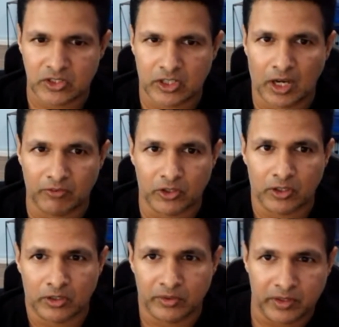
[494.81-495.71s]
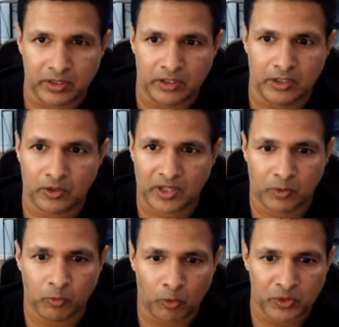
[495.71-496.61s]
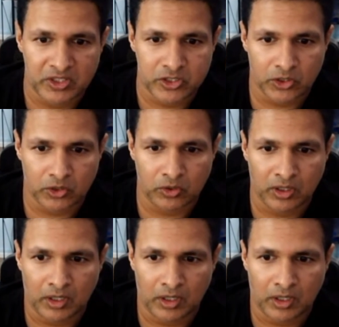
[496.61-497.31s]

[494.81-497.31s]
to cover, you know, kind of what we do.